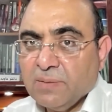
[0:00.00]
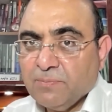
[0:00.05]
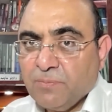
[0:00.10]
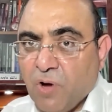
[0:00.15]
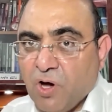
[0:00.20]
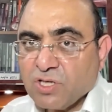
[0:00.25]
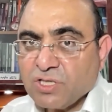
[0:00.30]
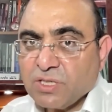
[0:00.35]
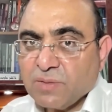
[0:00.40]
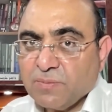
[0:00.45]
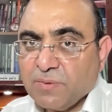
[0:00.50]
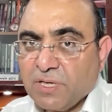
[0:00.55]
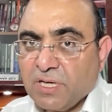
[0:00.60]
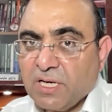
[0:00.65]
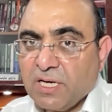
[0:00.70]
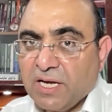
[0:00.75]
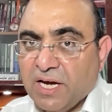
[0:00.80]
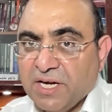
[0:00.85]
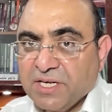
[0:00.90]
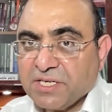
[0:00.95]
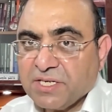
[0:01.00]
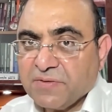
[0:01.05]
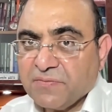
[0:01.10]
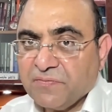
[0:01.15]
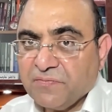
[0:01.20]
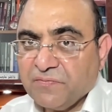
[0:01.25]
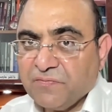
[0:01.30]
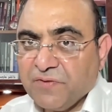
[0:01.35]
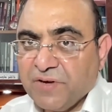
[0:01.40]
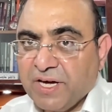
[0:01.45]
possible
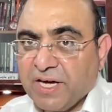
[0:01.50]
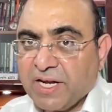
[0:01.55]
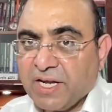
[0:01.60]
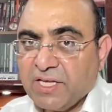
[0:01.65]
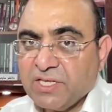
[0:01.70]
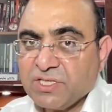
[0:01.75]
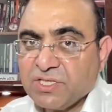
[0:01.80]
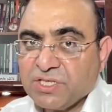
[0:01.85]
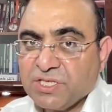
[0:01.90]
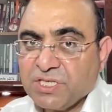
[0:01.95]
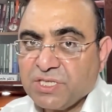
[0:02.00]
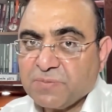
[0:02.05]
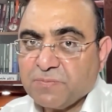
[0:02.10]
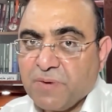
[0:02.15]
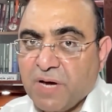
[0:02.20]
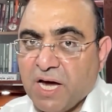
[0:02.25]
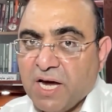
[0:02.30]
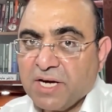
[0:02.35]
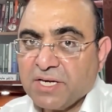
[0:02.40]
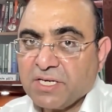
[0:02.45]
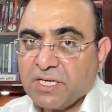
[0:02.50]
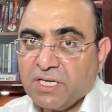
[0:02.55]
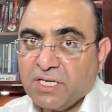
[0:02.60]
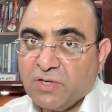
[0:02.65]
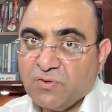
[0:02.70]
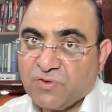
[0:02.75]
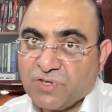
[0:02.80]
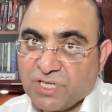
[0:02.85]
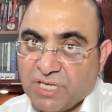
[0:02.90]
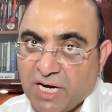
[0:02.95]
interference despite
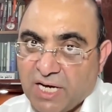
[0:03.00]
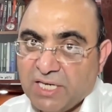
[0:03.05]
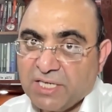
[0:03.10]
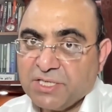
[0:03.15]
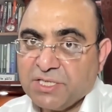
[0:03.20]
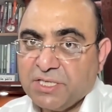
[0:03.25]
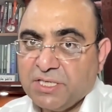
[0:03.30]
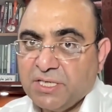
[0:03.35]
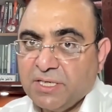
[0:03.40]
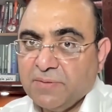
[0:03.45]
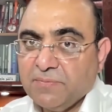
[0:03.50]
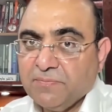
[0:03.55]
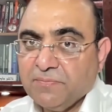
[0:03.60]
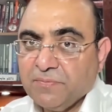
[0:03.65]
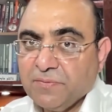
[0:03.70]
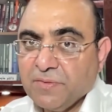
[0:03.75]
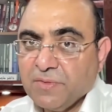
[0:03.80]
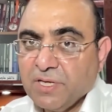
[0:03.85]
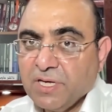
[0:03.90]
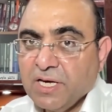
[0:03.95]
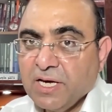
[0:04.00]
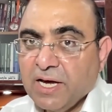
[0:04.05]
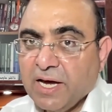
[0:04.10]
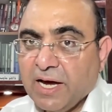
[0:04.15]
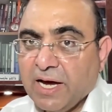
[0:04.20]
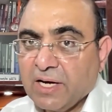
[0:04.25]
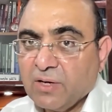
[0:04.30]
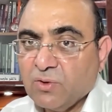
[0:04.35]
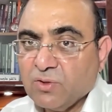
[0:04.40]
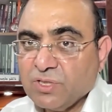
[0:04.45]
neutrality,
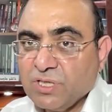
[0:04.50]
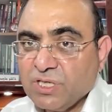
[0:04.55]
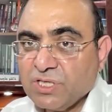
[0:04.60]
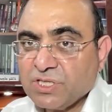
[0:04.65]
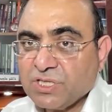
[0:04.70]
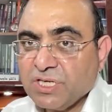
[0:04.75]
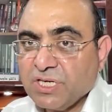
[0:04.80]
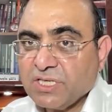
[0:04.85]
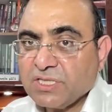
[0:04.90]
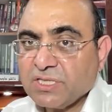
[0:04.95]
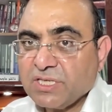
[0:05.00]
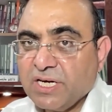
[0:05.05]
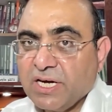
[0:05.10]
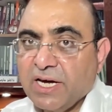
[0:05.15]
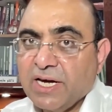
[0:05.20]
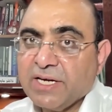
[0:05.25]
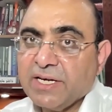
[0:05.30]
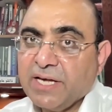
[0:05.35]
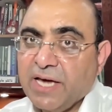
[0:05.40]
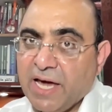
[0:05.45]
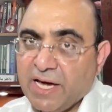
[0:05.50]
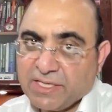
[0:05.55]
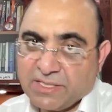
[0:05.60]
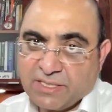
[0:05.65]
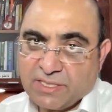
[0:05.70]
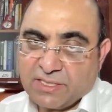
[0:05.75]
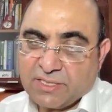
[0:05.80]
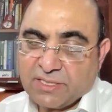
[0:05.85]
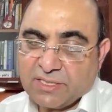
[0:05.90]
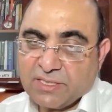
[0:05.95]
and logistics and
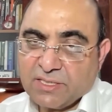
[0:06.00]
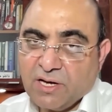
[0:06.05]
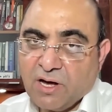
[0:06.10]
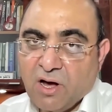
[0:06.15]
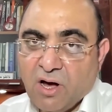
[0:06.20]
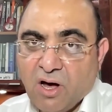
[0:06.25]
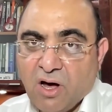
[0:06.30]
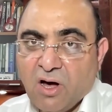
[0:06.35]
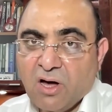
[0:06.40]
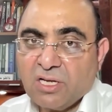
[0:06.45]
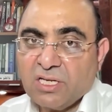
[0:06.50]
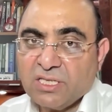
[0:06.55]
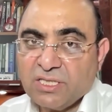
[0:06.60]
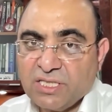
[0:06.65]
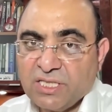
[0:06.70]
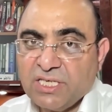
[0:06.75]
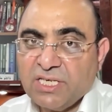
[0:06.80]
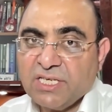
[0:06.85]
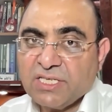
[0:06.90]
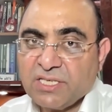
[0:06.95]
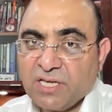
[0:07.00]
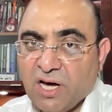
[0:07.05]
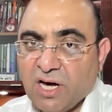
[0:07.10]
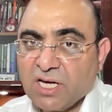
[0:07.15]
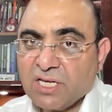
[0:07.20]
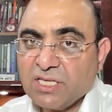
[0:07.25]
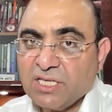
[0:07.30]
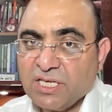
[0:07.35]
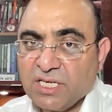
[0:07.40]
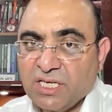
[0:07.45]
access. All these are
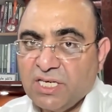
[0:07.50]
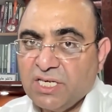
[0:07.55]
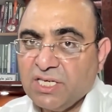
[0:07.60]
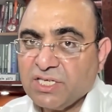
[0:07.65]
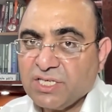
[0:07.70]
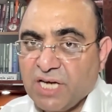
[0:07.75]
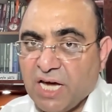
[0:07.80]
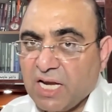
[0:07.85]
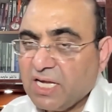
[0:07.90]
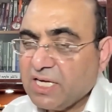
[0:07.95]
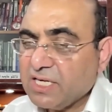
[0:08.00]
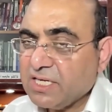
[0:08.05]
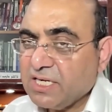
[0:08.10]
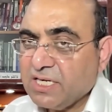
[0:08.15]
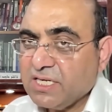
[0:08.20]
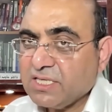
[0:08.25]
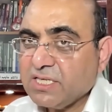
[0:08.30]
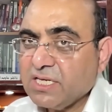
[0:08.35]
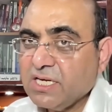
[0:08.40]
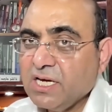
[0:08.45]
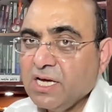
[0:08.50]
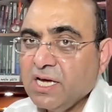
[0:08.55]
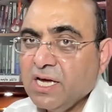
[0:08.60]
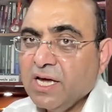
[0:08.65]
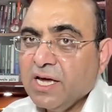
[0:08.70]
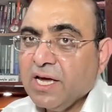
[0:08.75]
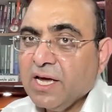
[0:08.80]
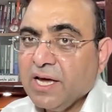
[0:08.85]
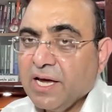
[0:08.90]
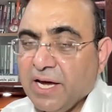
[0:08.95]
the key challenges
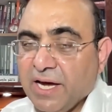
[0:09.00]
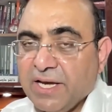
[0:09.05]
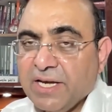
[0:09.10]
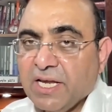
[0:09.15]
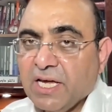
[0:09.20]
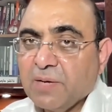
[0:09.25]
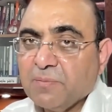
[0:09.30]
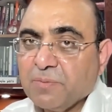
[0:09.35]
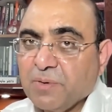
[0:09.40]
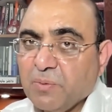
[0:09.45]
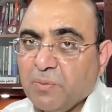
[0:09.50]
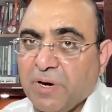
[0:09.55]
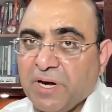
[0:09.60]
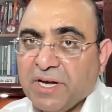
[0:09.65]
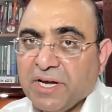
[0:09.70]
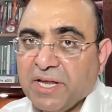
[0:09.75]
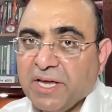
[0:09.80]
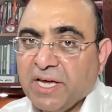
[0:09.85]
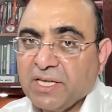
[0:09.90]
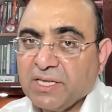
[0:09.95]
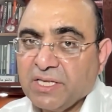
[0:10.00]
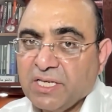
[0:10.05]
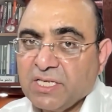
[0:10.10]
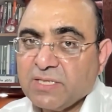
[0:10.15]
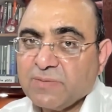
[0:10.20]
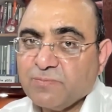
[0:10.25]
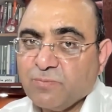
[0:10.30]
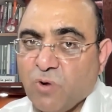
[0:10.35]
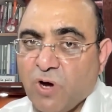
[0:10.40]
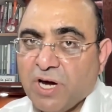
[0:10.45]
in implementing this
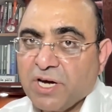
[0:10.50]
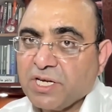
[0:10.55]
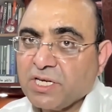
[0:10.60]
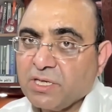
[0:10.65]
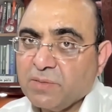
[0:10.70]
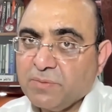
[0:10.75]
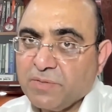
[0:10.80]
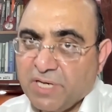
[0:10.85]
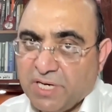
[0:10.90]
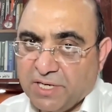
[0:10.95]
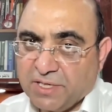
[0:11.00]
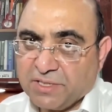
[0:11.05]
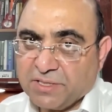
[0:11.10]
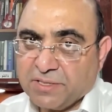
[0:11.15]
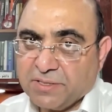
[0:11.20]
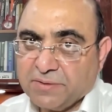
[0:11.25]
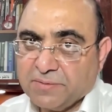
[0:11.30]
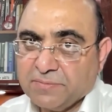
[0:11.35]
point number 8.